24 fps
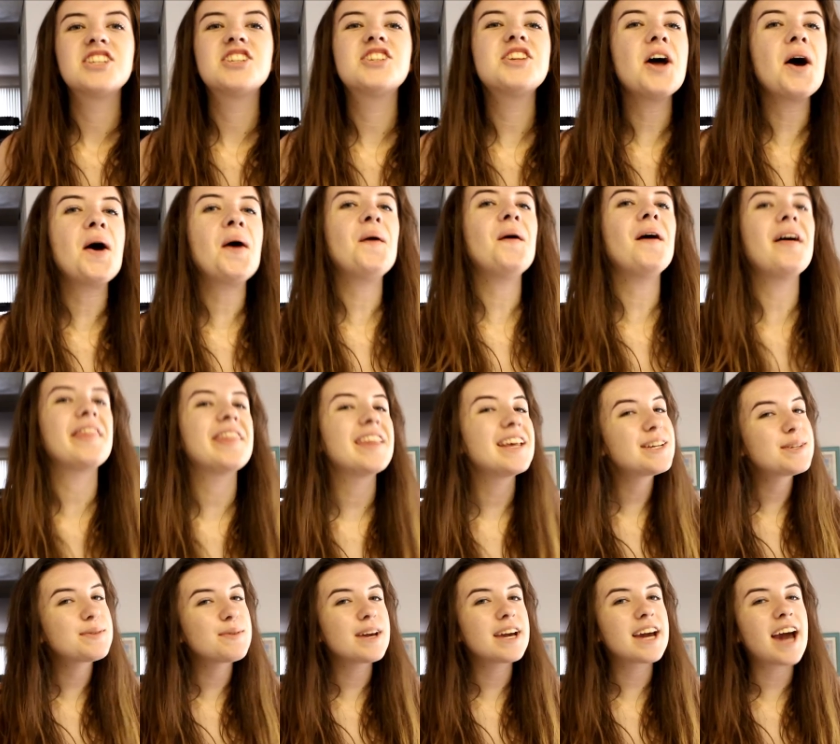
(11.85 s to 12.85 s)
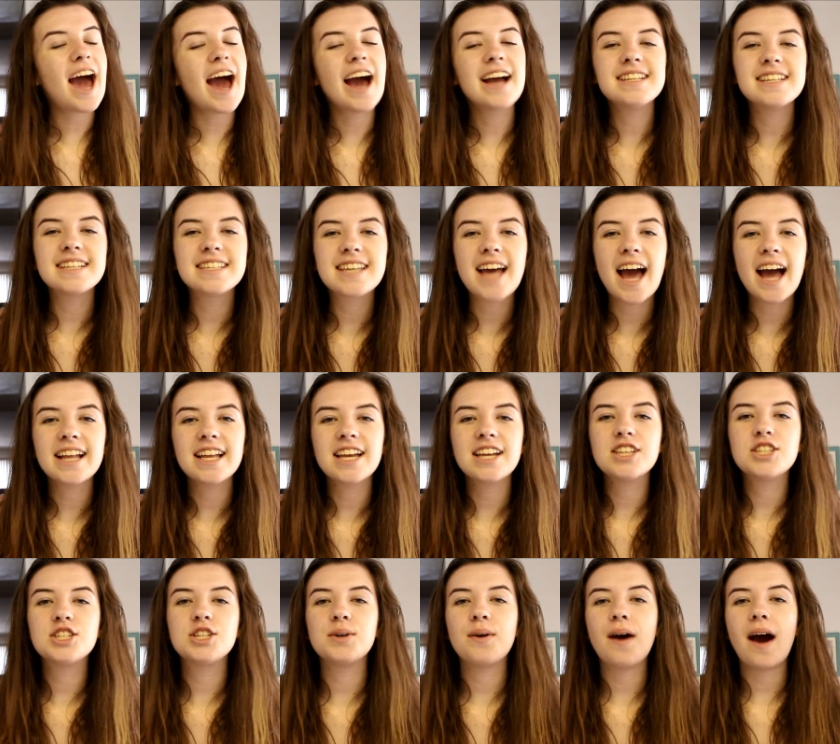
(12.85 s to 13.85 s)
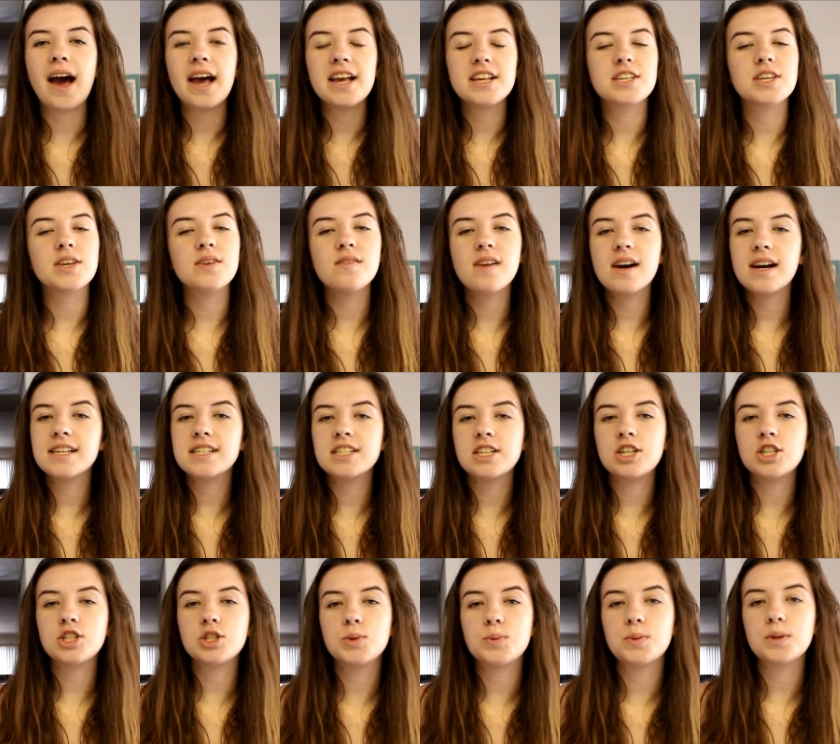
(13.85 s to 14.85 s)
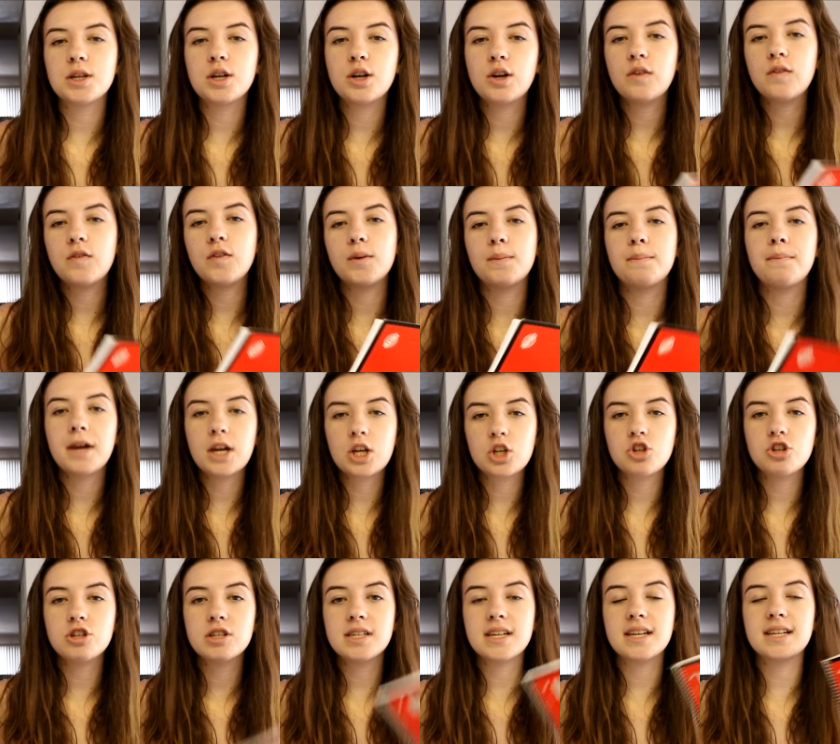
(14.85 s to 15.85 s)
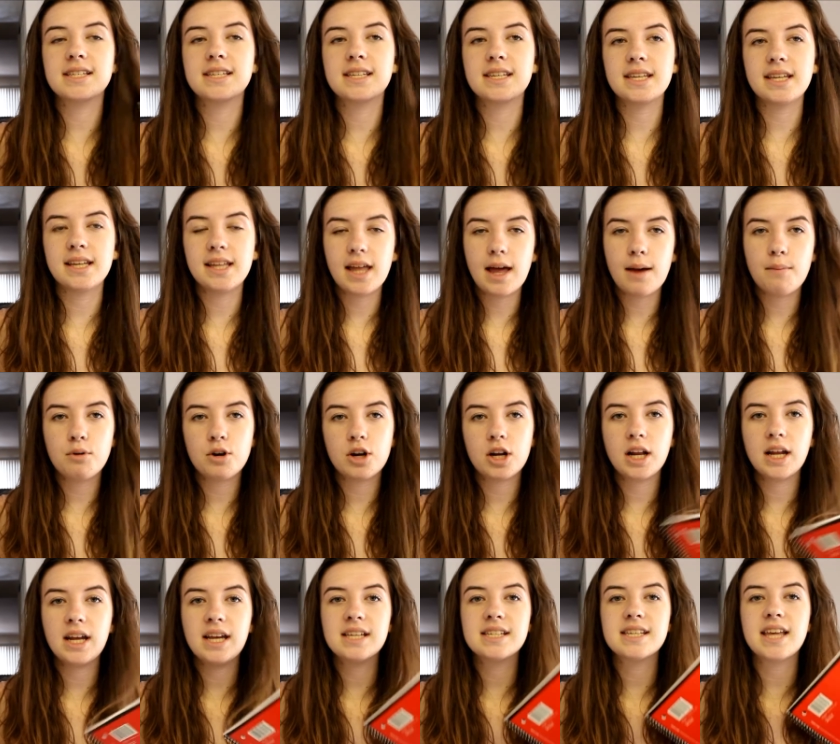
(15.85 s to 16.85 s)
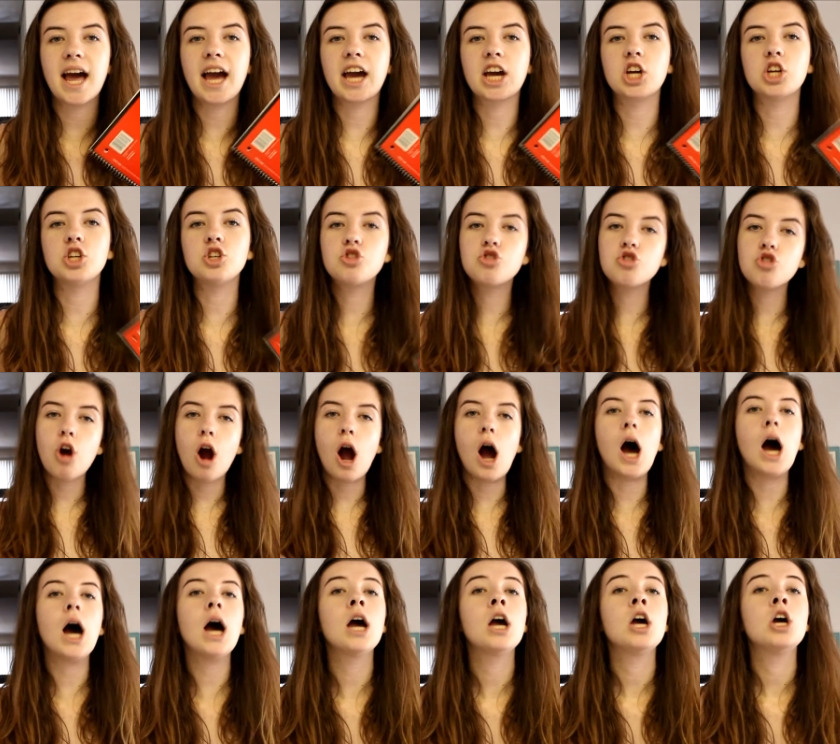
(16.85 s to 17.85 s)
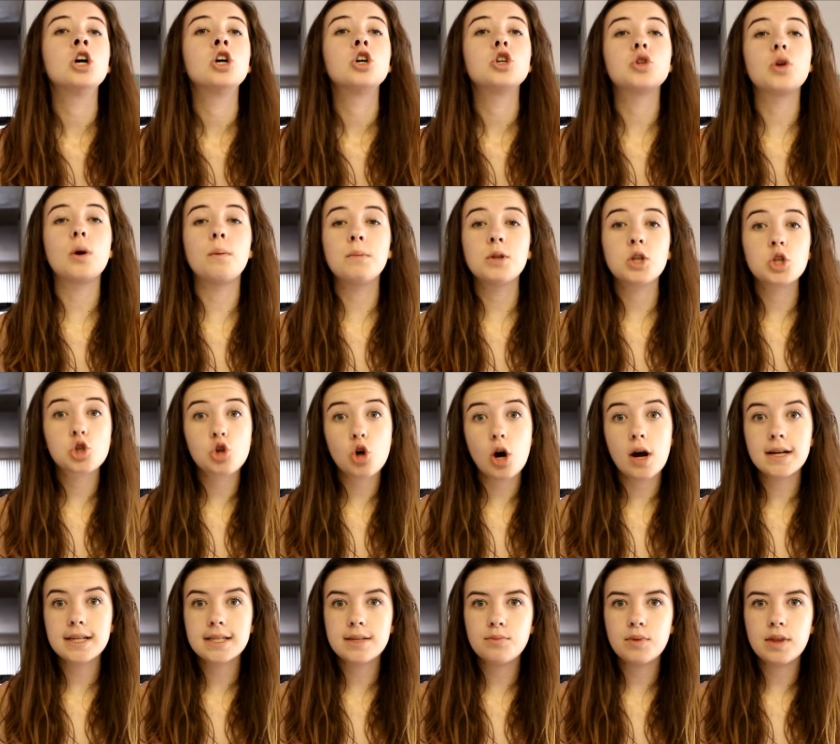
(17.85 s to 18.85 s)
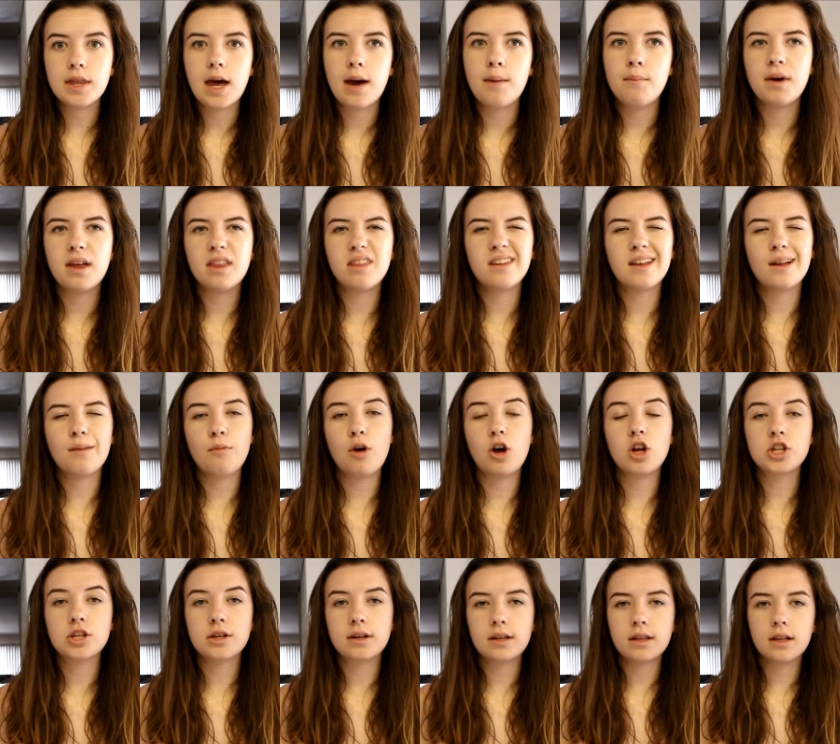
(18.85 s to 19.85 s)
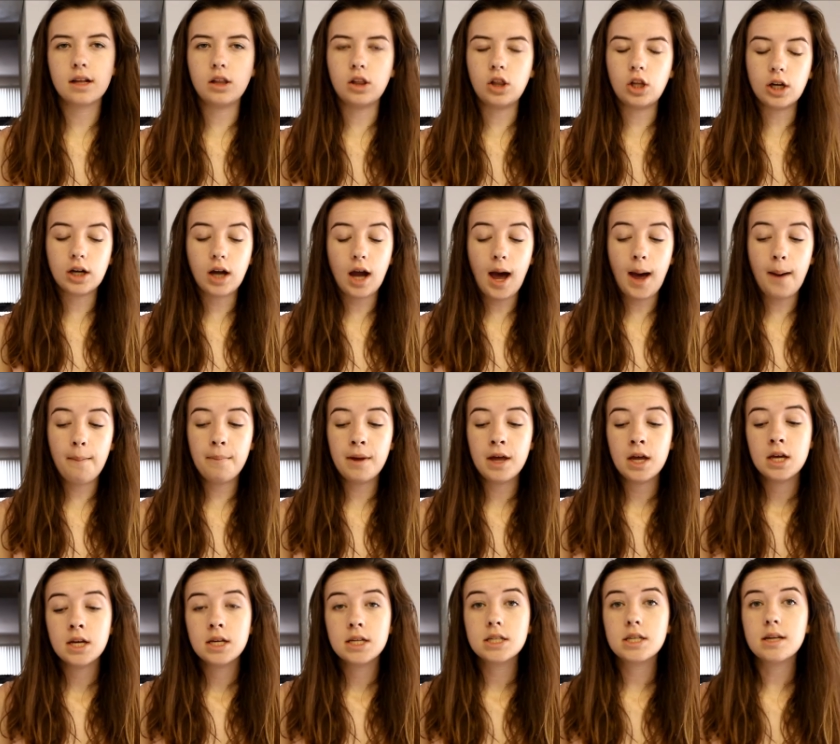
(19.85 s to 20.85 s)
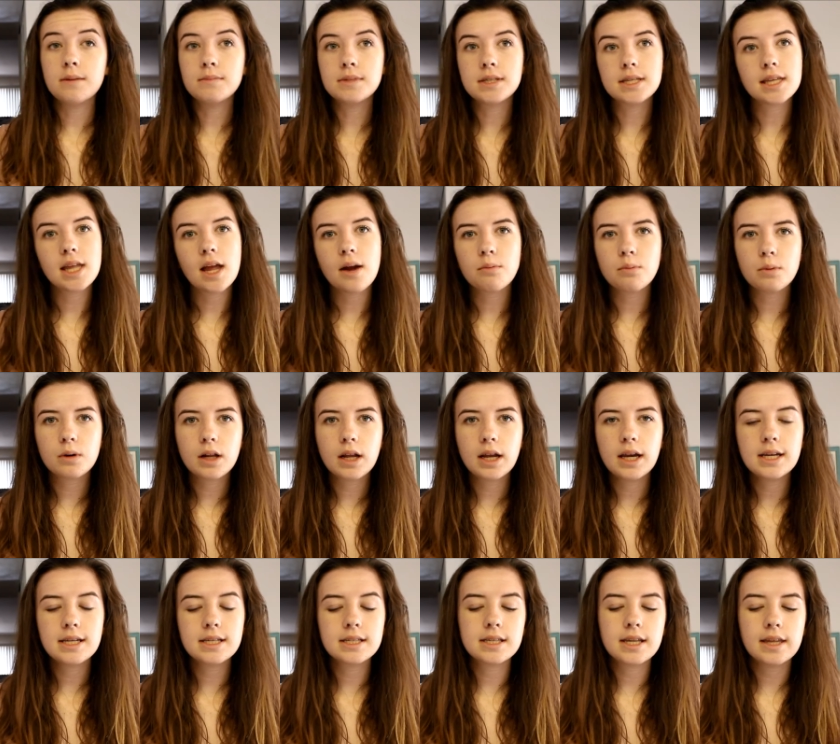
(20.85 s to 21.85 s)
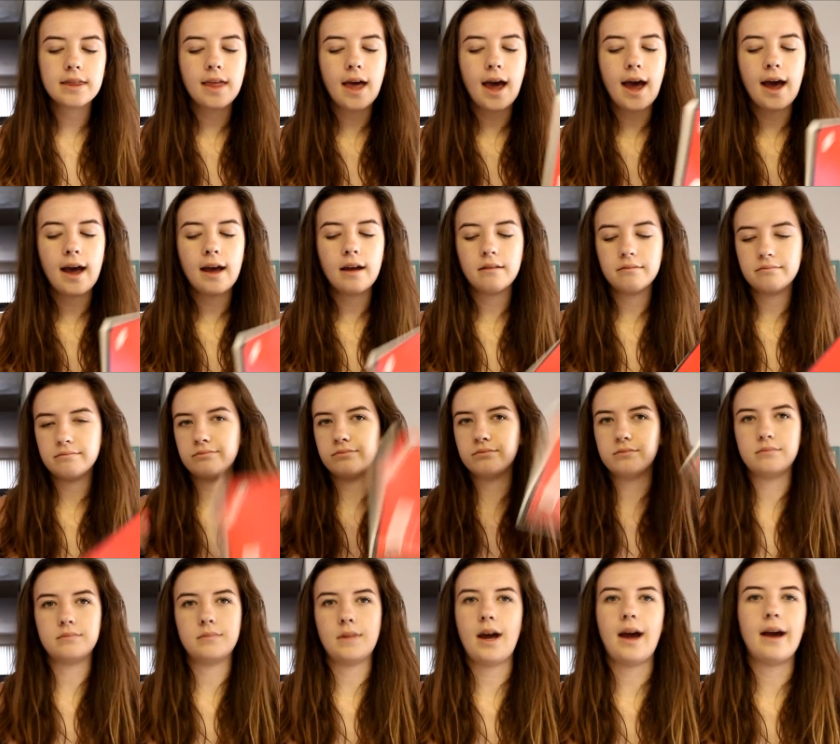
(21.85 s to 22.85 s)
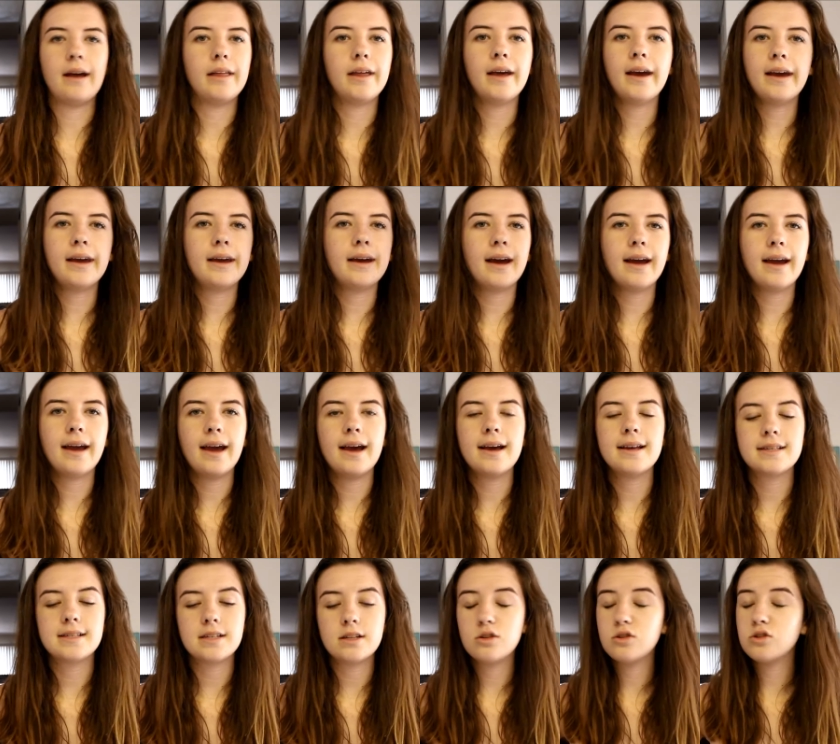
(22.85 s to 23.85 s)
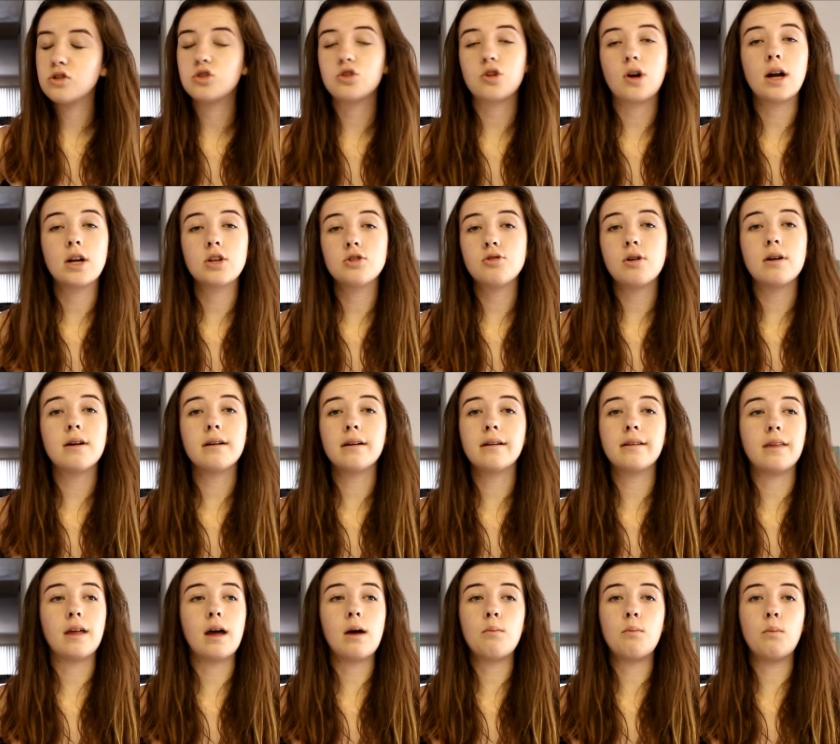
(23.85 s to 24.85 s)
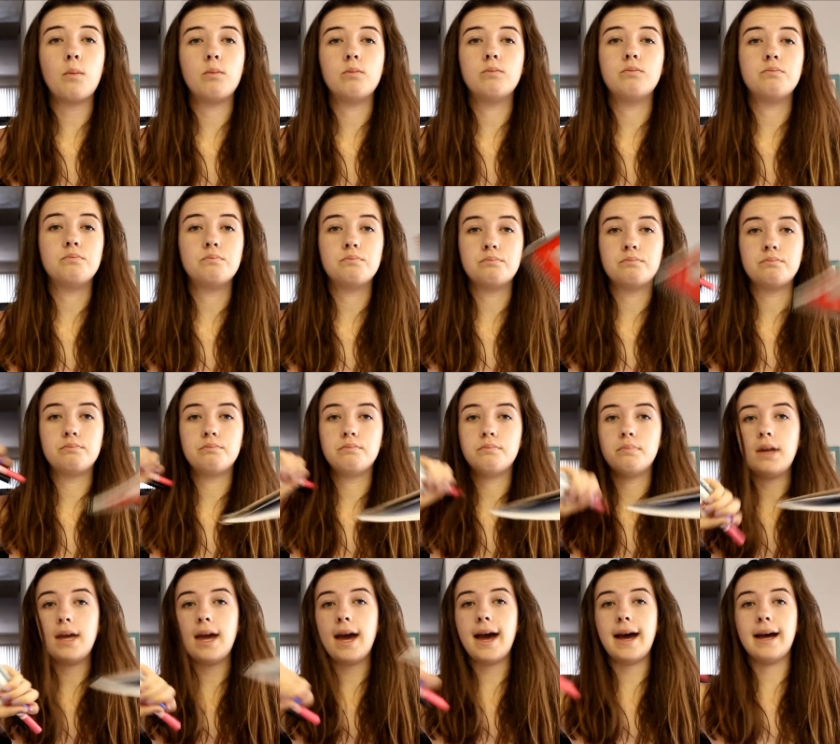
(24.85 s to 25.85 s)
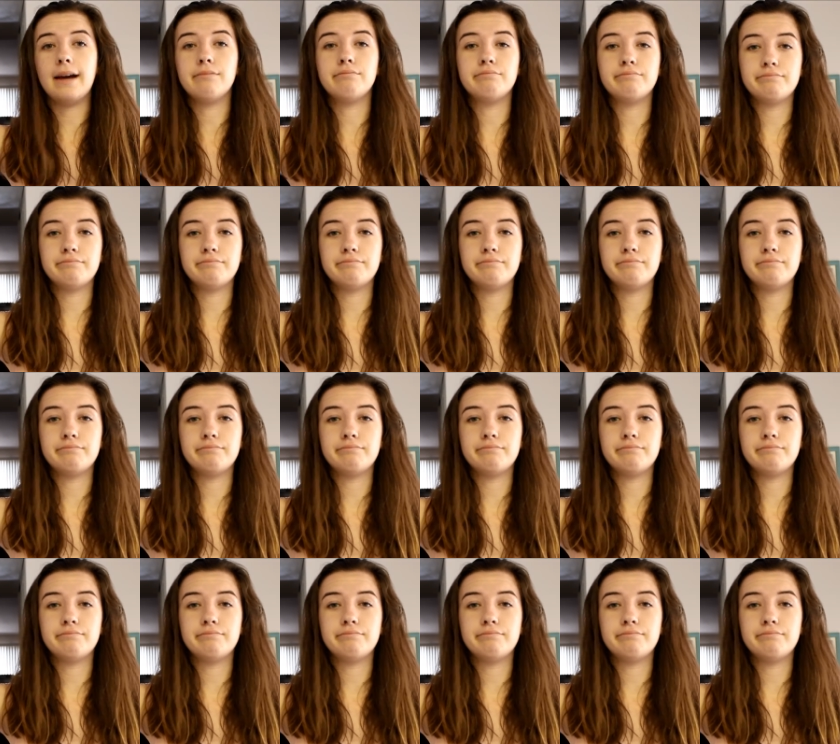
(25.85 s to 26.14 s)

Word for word: So this week I decided to ask you guys on Twitter for pictures of celebrities that I could draw. So I'm going to draw some of them, and then I'm also going to look up some celebrities that I like, I guess, and try drawing them. Yeah.